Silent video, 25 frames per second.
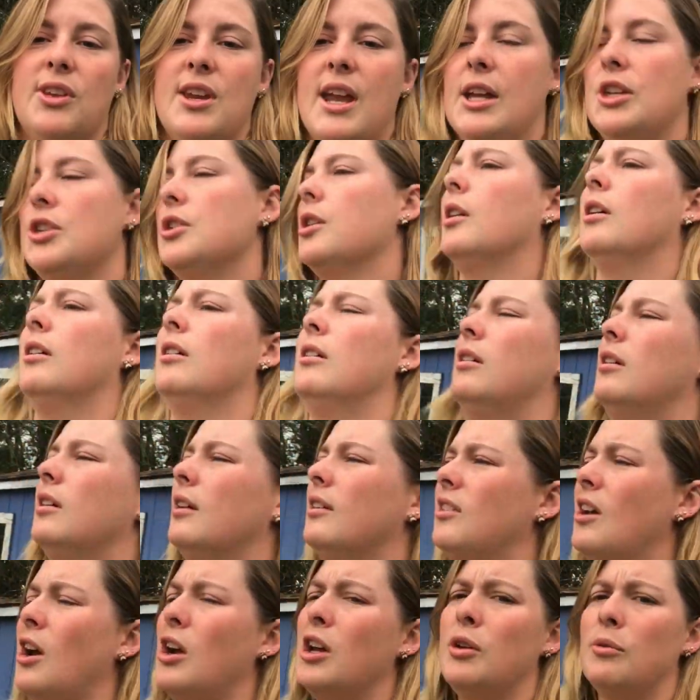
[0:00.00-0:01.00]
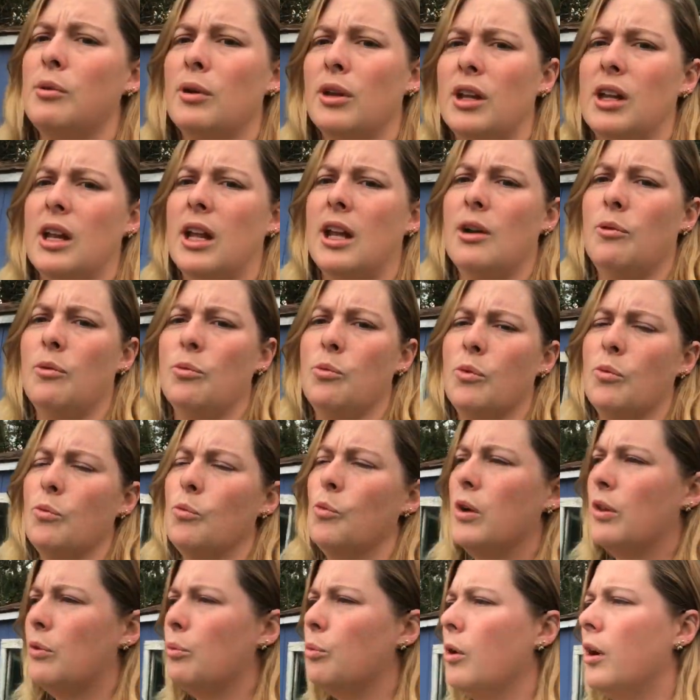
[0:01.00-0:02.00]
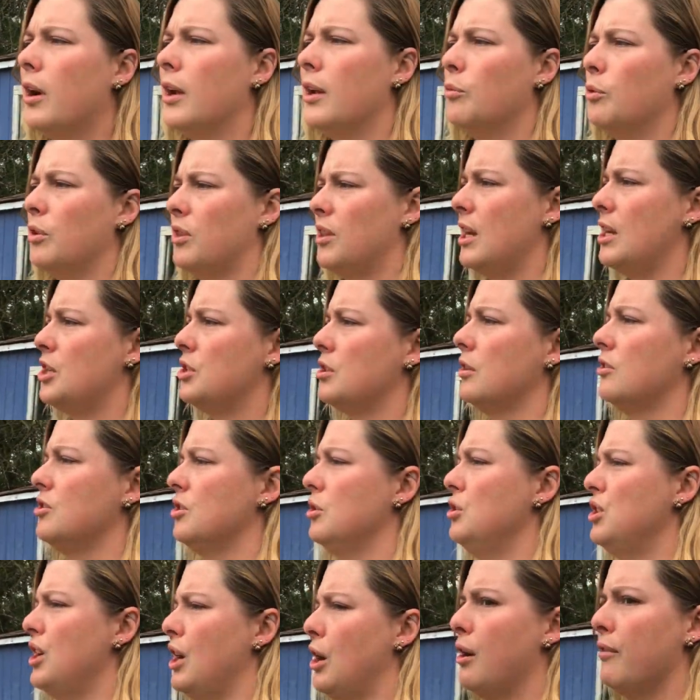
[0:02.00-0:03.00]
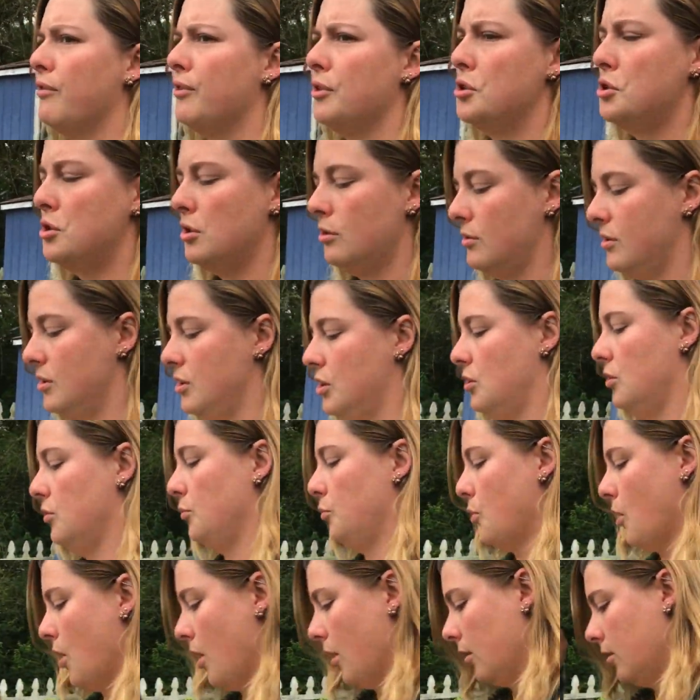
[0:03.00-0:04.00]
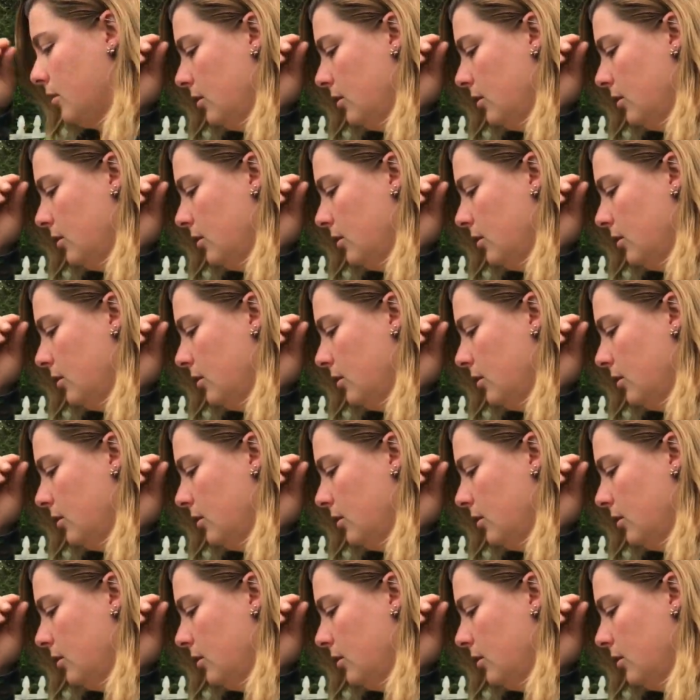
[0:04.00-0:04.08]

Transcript: nature. That's how you really get with one with nature. You take off your shoes and you just walk.